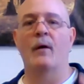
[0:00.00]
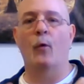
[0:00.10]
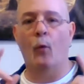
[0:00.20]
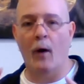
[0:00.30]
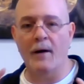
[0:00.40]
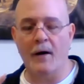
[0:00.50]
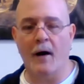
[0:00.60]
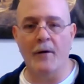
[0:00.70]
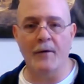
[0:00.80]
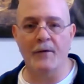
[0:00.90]
What
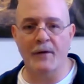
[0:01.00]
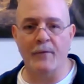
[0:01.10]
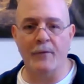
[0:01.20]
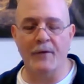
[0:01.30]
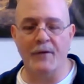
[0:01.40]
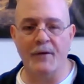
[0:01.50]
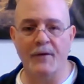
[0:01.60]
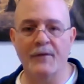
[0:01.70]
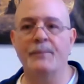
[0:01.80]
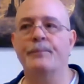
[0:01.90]
are the differences?